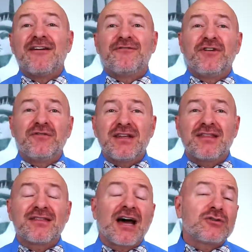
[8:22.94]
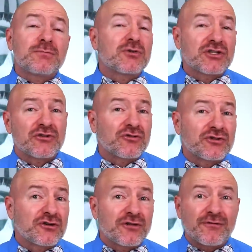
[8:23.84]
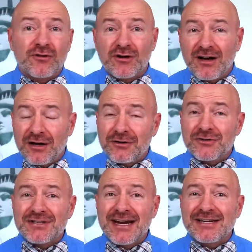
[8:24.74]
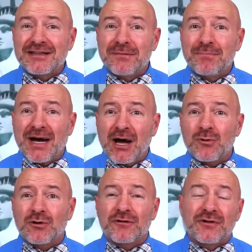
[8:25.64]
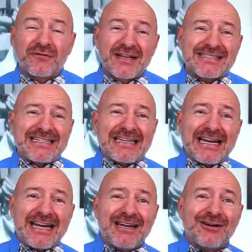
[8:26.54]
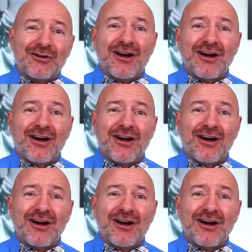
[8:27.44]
a 50,000% return for understanding the power of investing in a